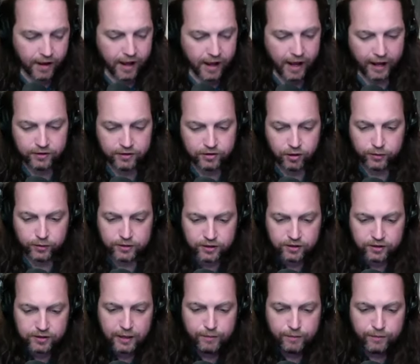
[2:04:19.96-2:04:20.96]
And so it's the
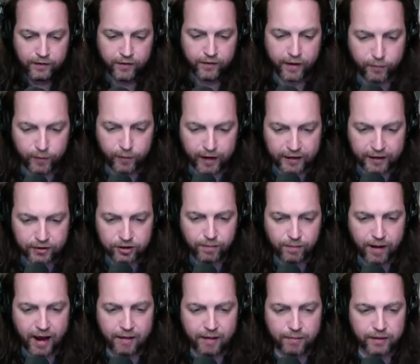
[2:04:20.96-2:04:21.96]
same thing like with Aunt
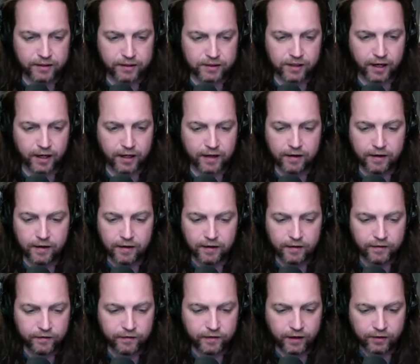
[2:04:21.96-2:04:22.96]
Jemima. It's like
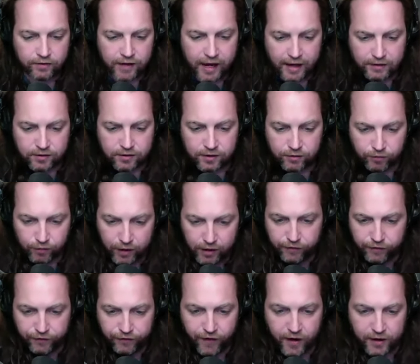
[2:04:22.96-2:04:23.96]
there's actually real
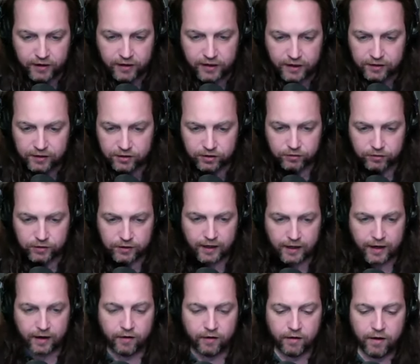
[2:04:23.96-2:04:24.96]
fucking history
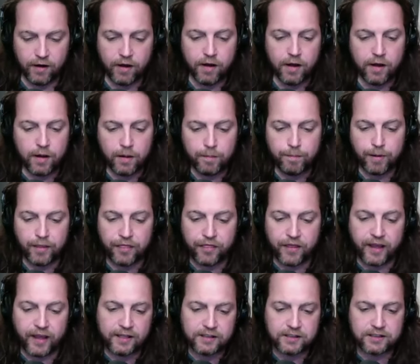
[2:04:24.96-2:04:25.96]
there, but
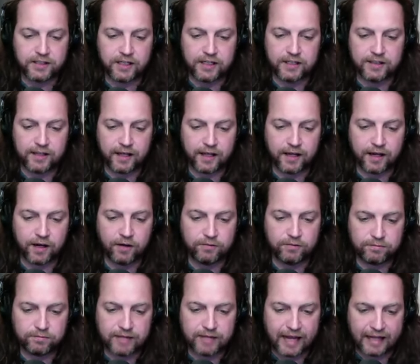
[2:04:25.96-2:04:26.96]
they see it and they go,
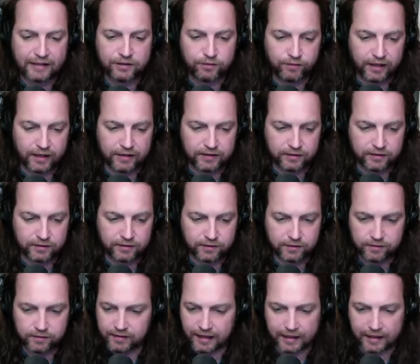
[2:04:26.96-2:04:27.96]
that's racist.
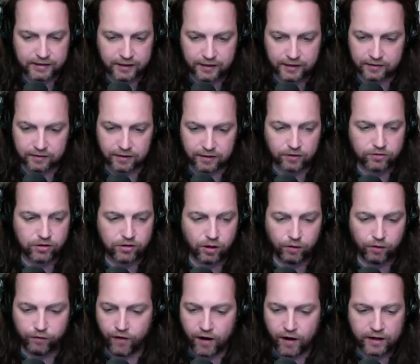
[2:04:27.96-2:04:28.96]
And that's it. There's no
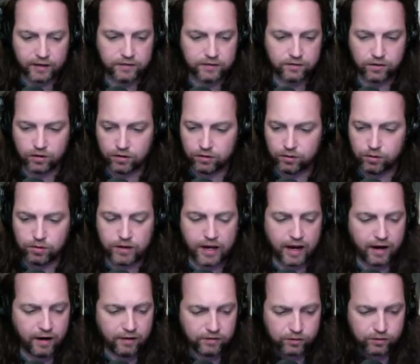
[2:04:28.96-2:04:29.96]
fucking, who
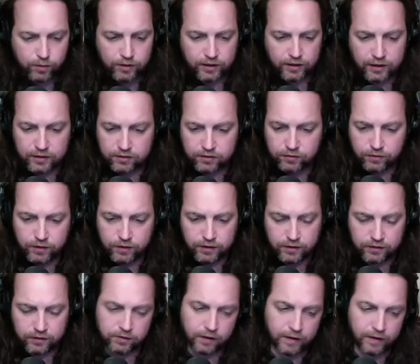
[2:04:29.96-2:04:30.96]
cares what the history
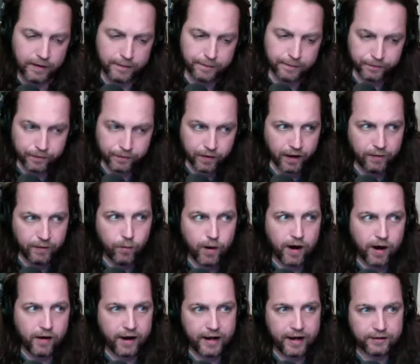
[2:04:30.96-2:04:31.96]
is? And
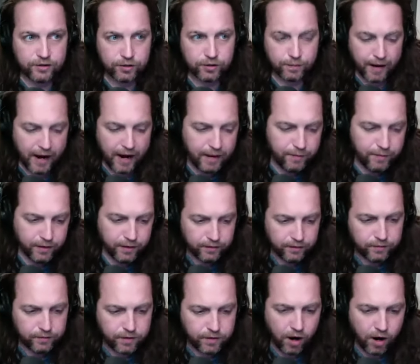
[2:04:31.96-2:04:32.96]
where Aunt Jemima
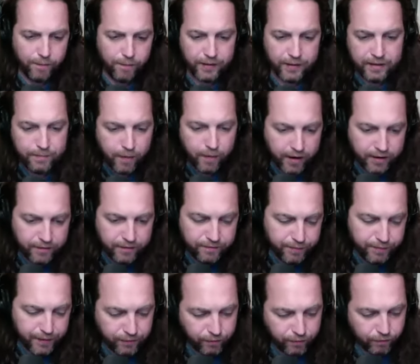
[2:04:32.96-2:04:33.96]
company might have
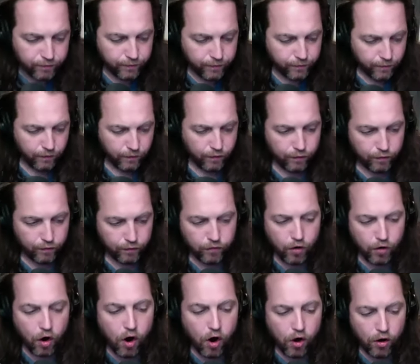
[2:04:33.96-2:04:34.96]
been
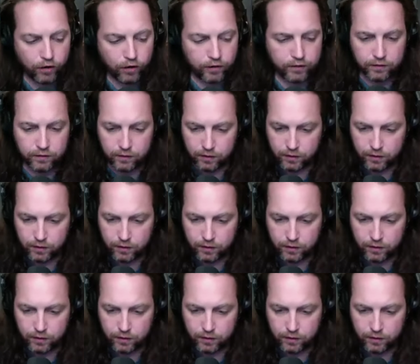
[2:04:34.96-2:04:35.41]
wrong